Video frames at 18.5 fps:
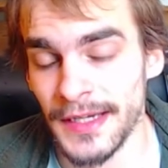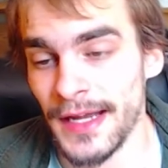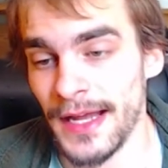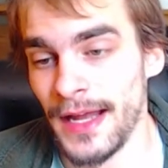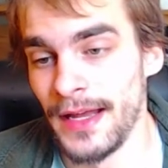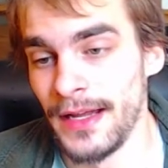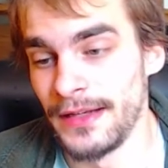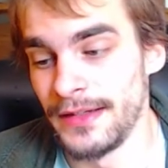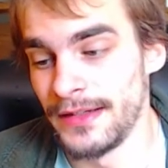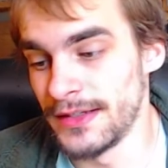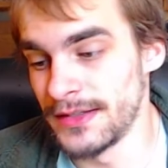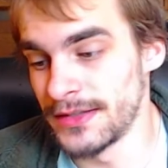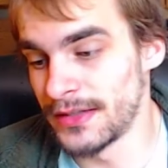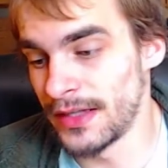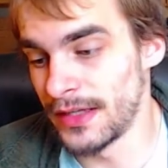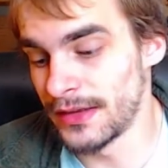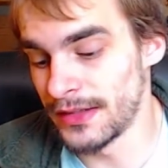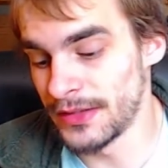and does
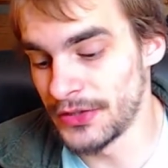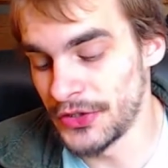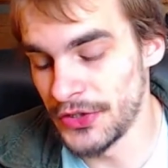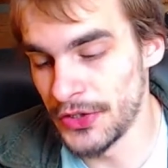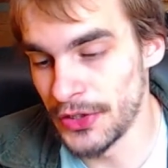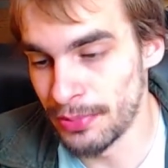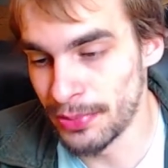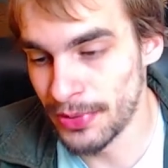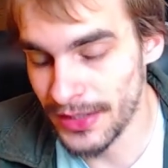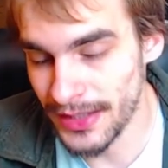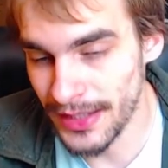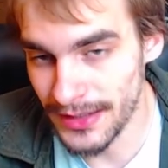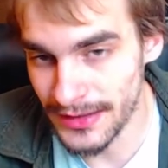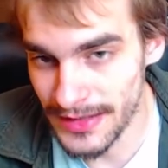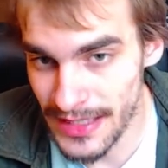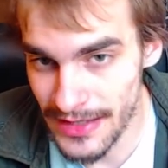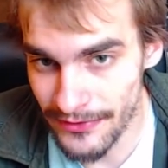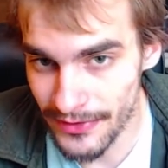nothing to your
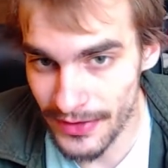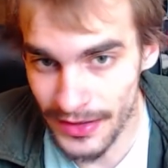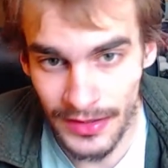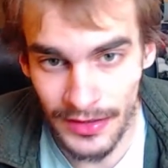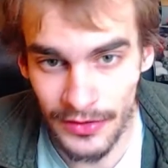productivity